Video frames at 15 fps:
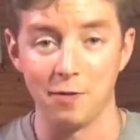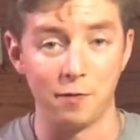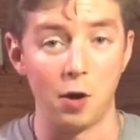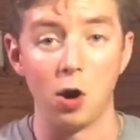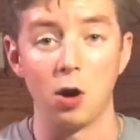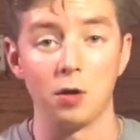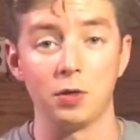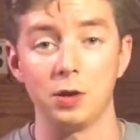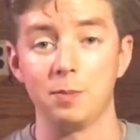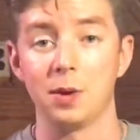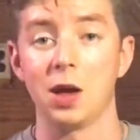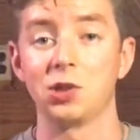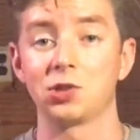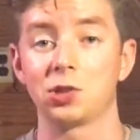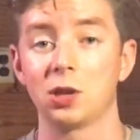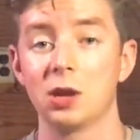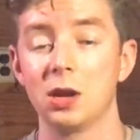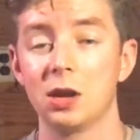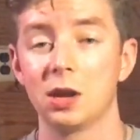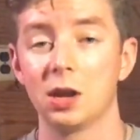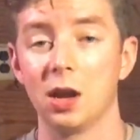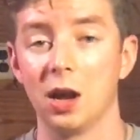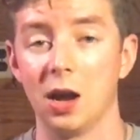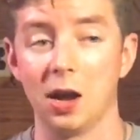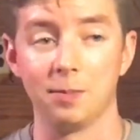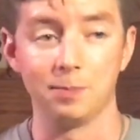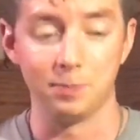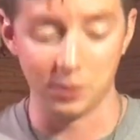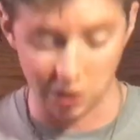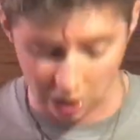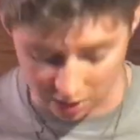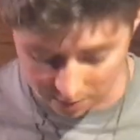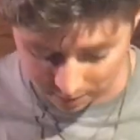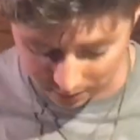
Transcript: far the best gun